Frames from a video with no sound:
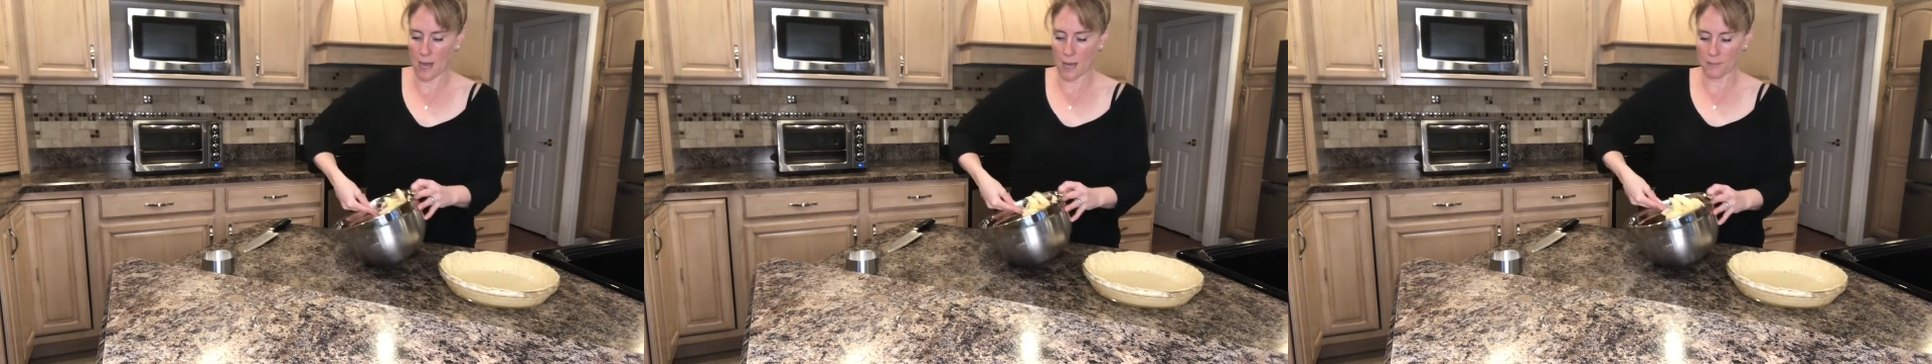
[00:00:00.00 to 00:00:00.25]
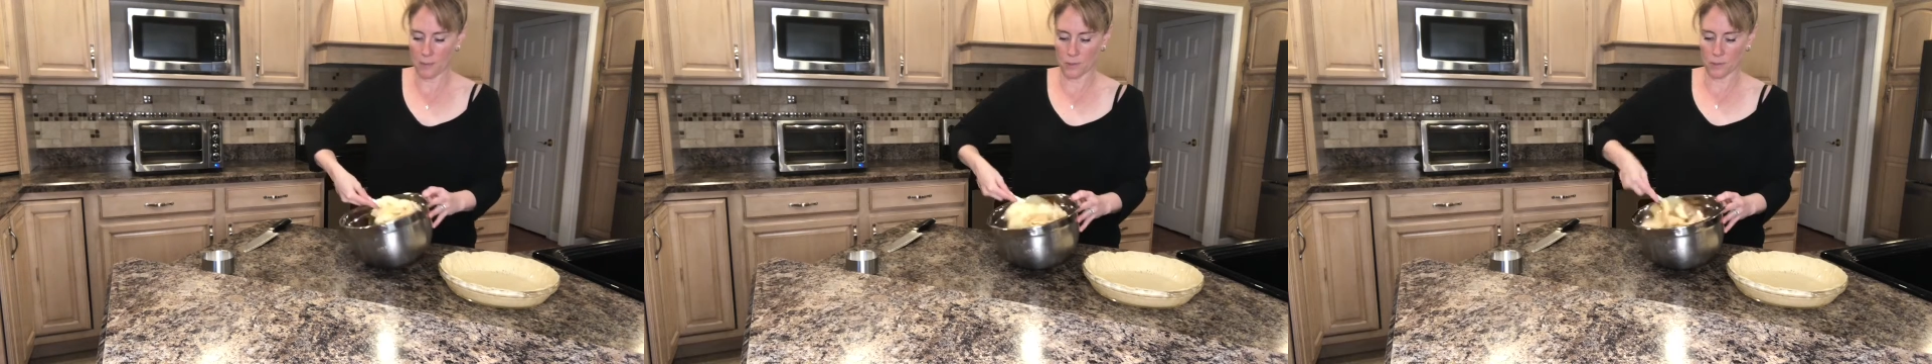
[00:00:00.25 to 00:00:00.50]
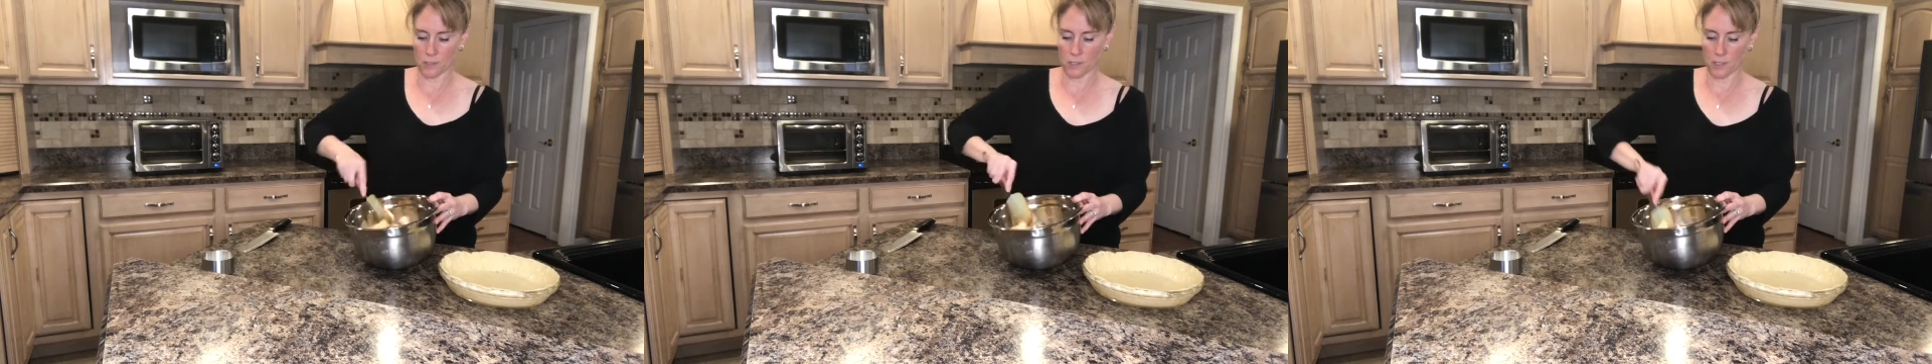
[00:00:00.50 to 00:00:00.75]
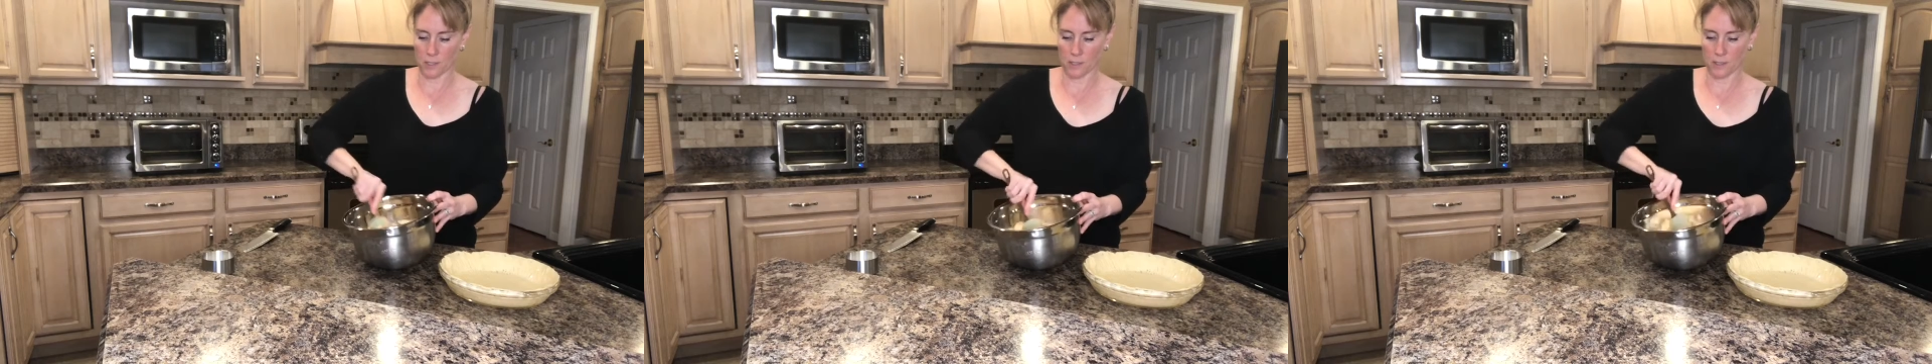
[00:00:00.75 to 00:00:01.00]

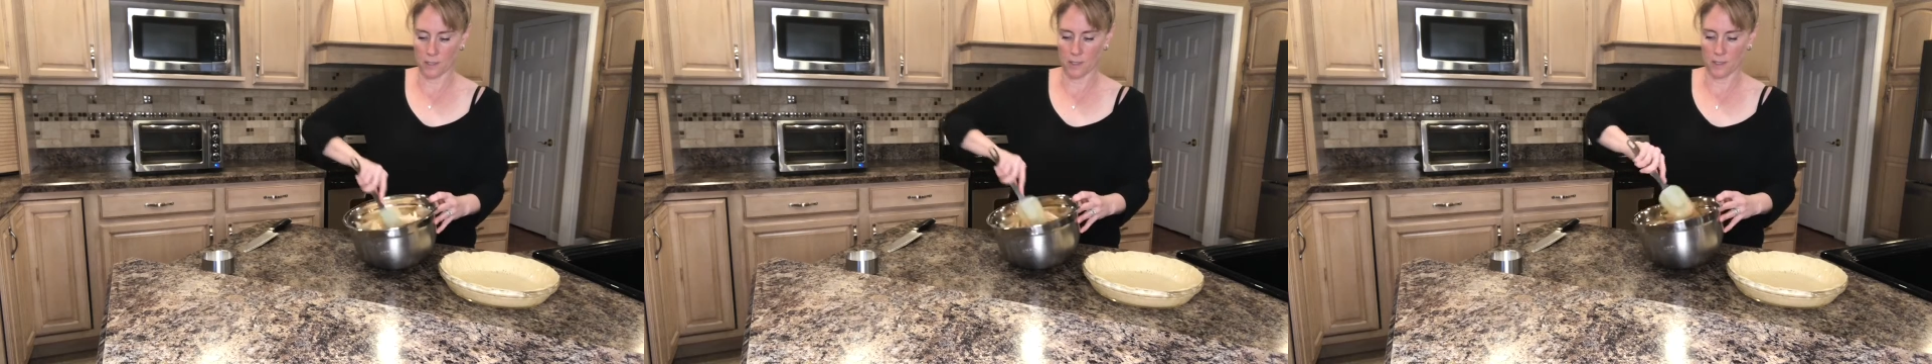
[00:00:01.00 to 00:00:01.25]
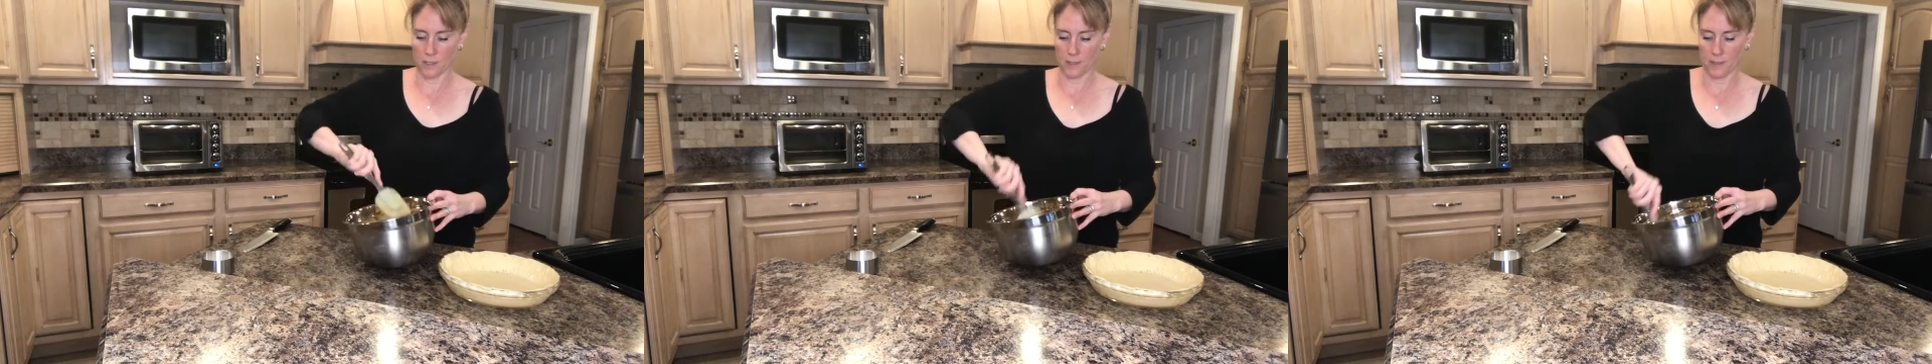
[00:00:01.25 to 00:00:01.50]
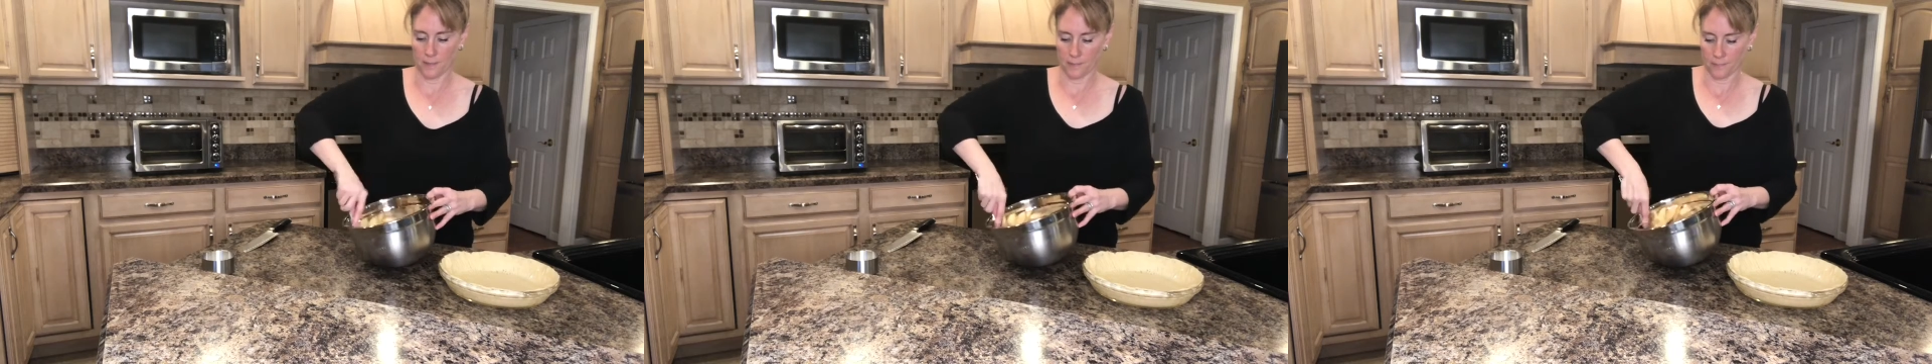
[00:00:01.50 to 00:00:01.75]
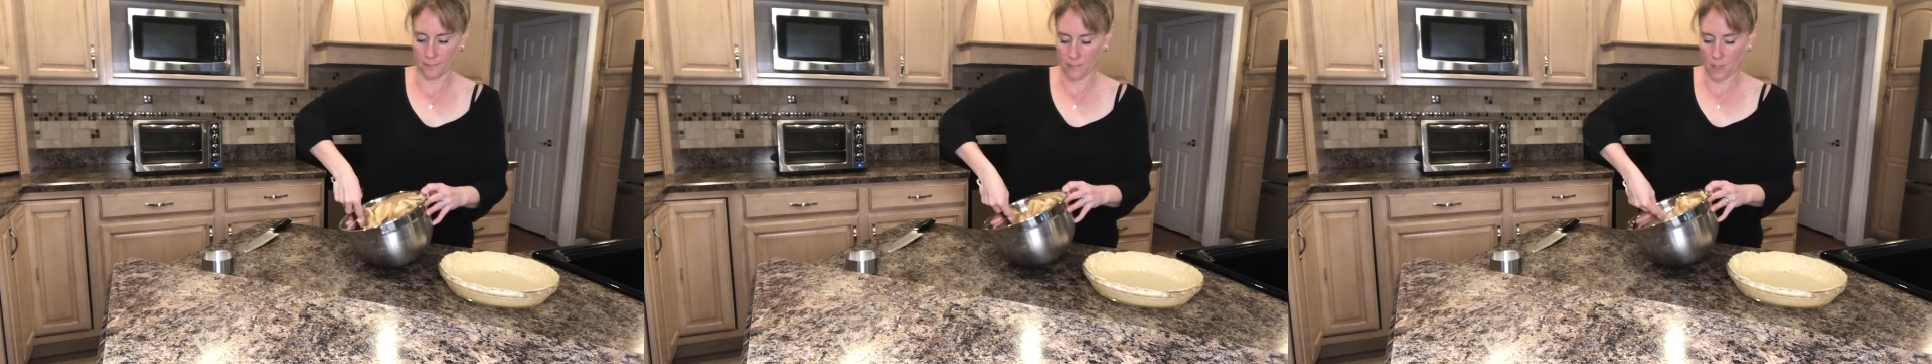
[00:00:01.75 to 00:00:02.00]
apples
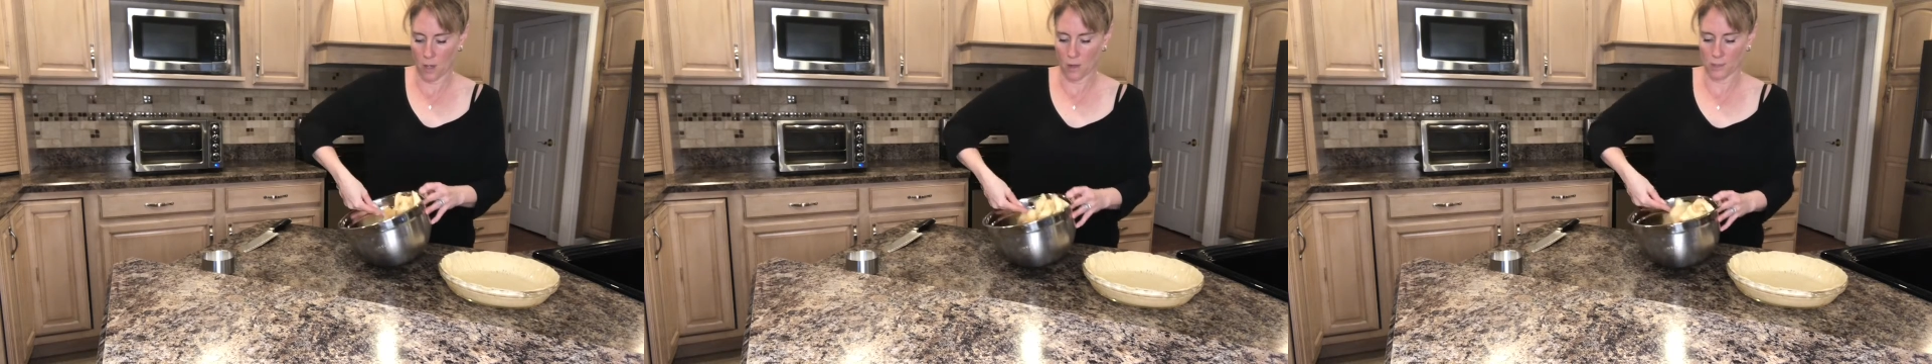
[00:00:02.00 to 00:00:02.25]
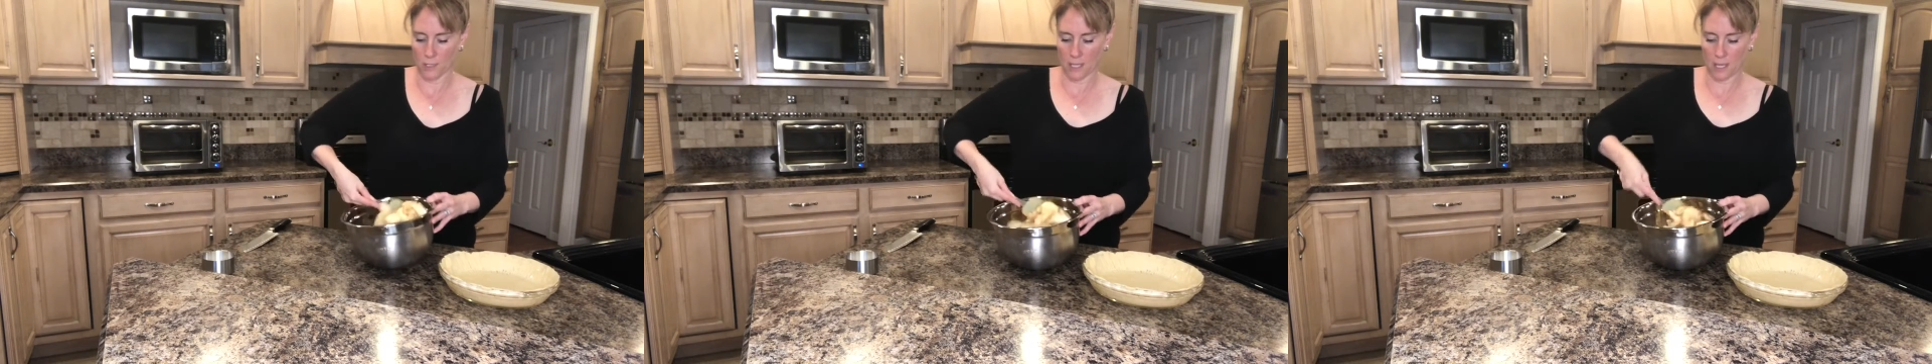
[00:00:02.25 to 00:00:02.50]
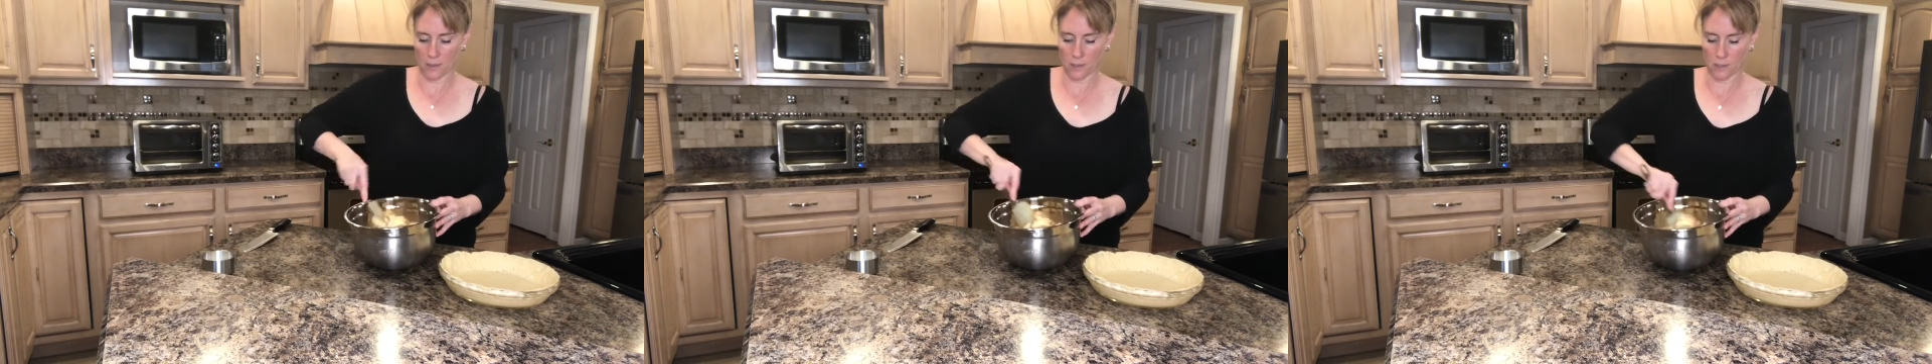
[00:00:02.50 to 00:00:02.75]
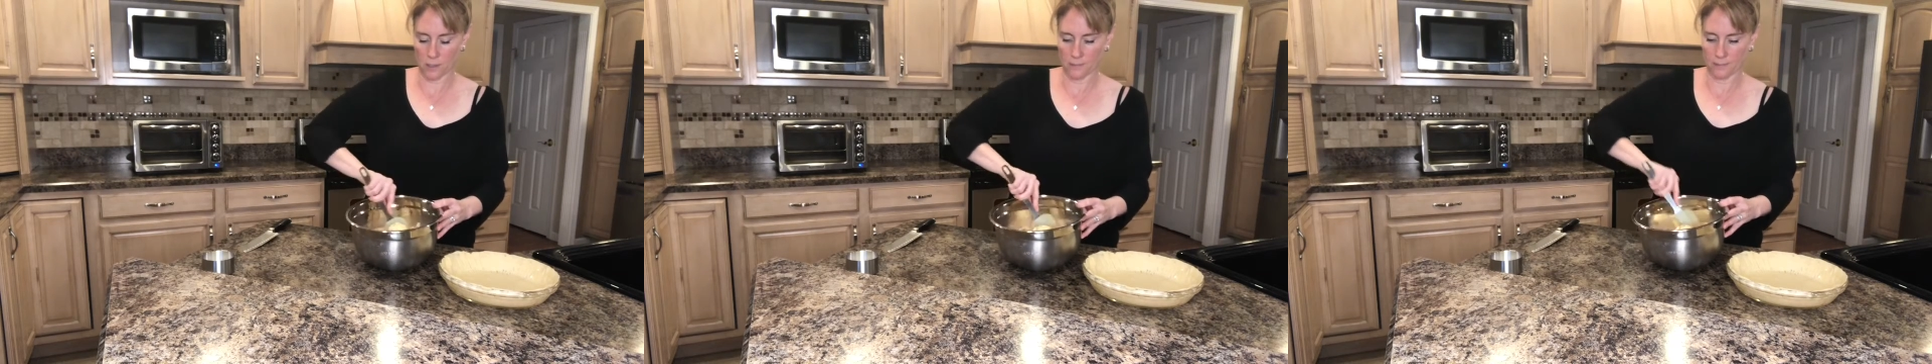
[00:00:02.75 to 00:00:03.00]
all together